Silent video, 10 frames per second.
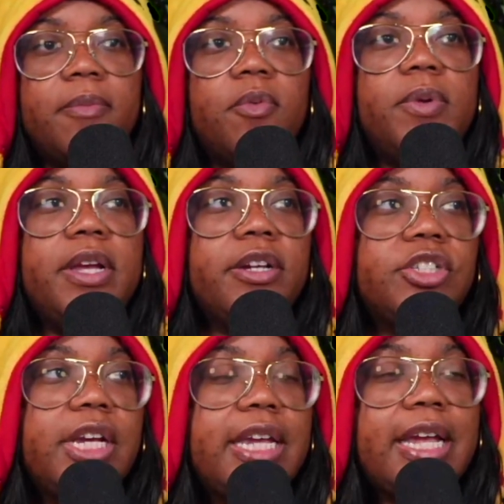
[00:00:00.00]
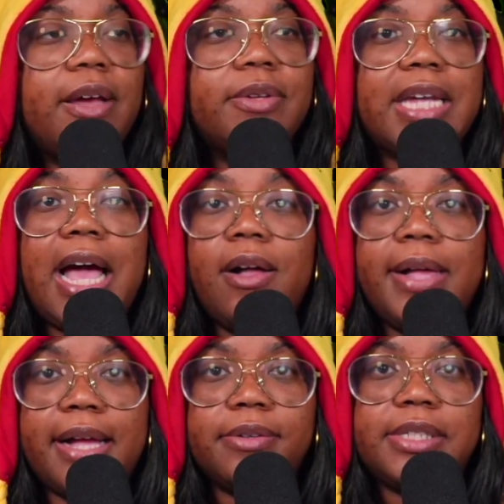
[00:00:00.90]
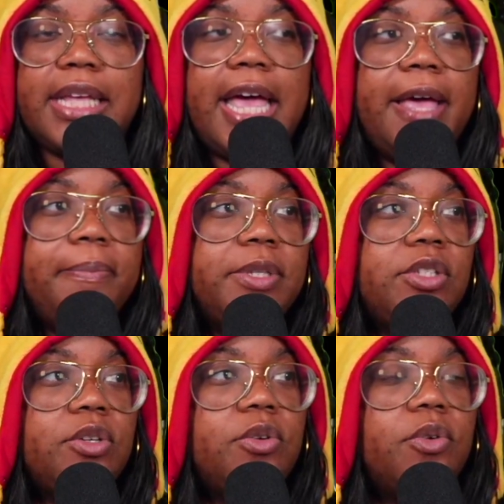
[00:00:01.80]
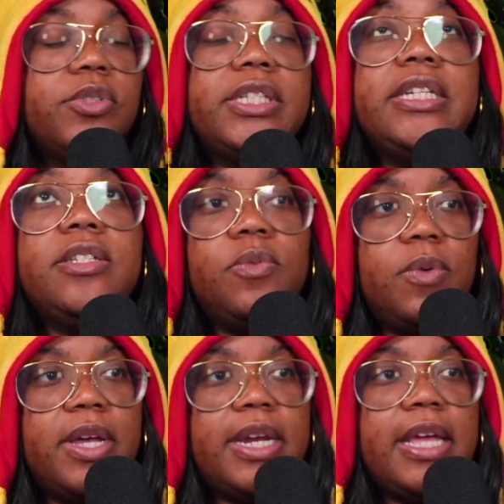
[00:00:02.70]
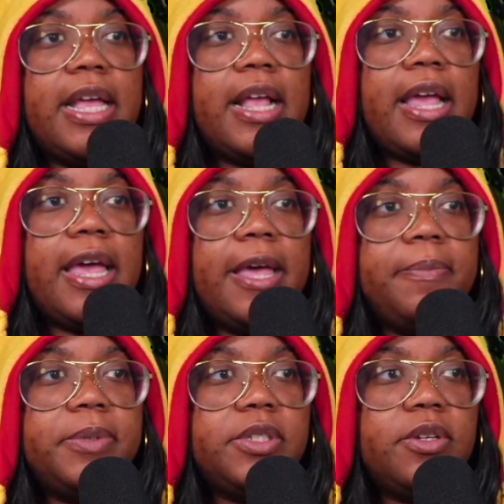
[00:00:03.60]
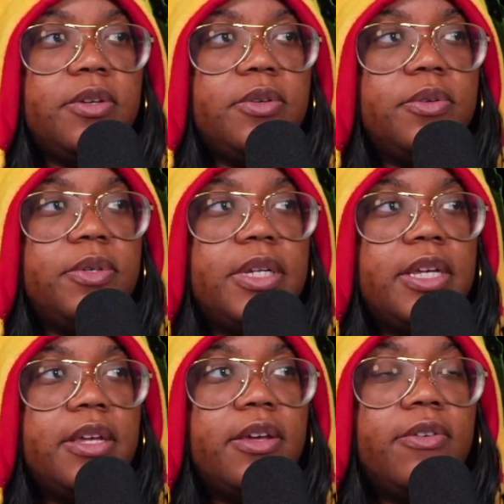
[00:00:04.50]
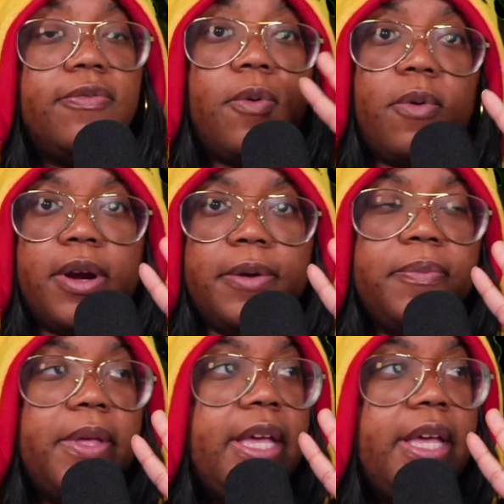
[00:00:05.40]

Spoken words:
we are checking out Owl House, season one, episode four.